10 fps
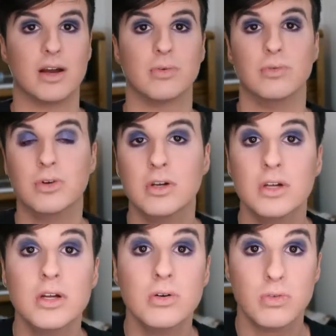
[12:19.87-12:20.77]
I
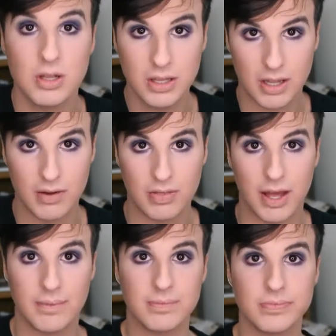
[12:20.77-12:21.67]
really love
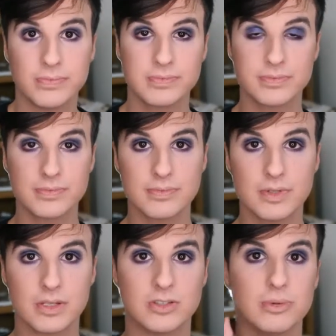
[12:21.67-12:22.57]
them.
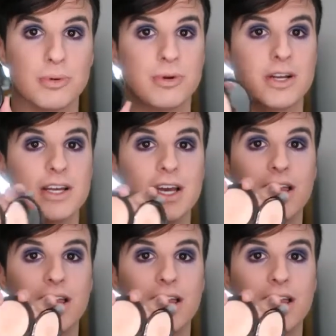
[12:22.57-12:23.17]
They're super pretty.